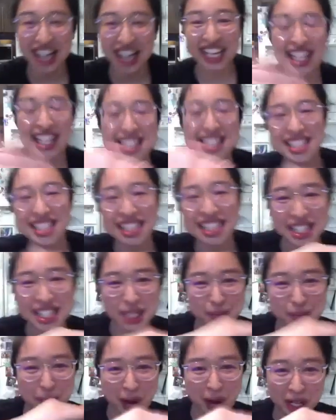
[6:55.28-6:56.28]
can't see his
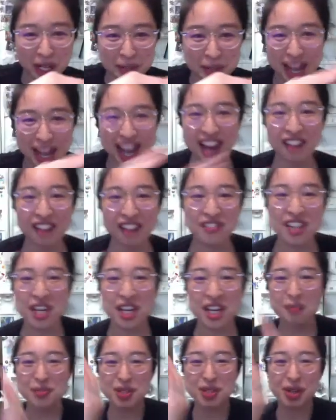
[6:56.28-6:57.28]
bottom half.
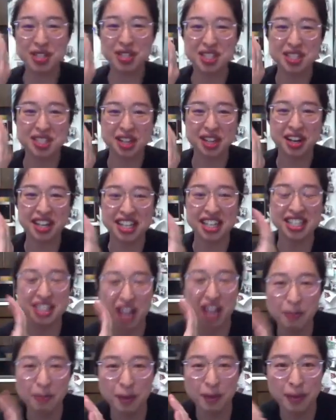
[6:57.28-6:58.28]
So I just saw his
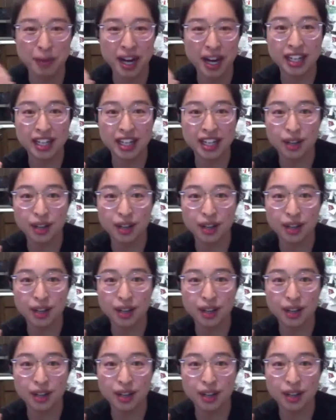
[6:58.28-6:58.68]
upper body go,